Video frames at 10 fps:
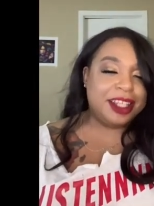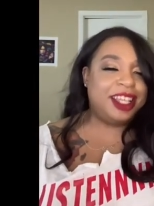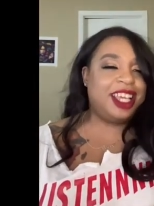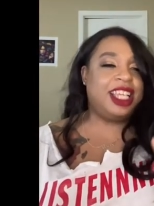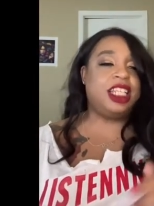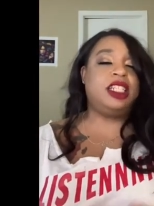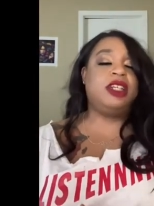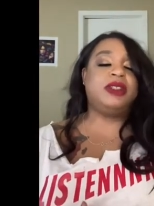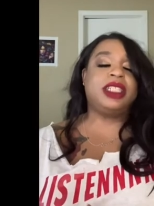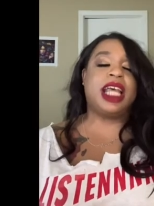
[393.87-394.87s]
And she
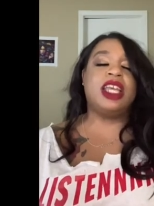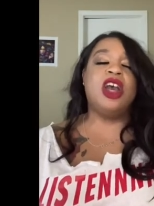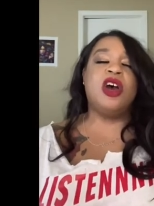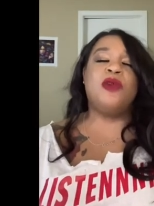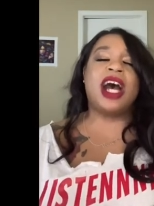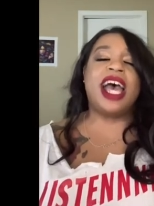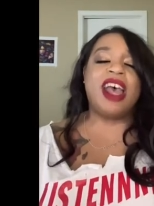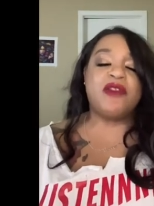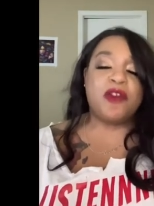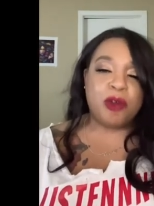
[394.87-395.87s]
was like, well, I
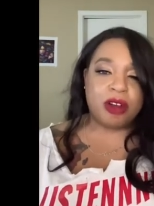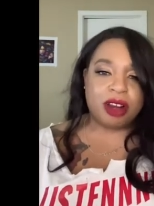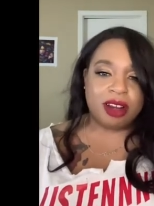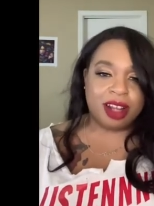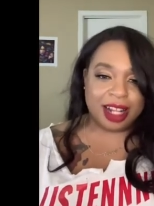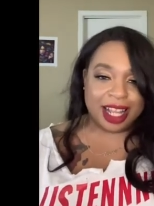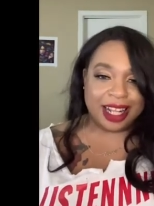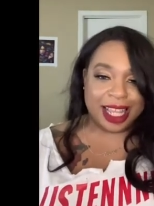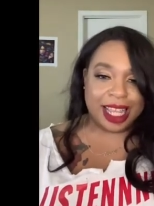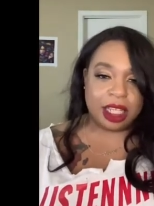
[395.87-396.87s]
have a four o'clock
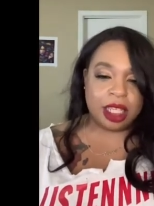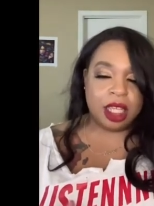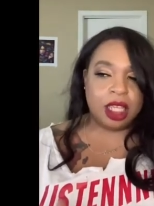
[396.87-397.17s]
class.